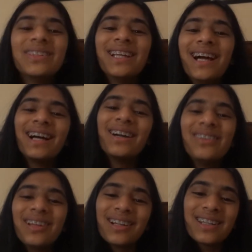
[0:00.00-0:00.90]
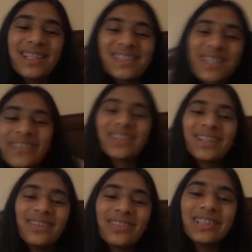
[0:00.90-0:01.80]
Yeah, I have a lot of things coming
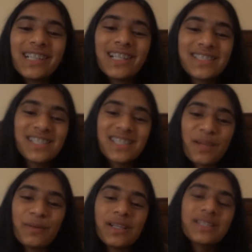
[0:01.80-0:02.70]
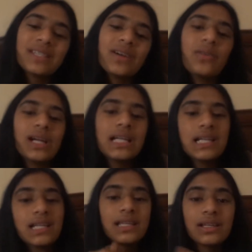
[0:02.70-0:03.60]
for you guys this summer, so
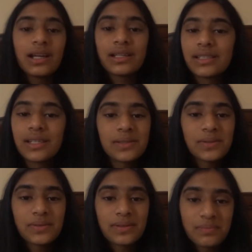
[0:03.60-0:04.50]
you gotta stay tuned.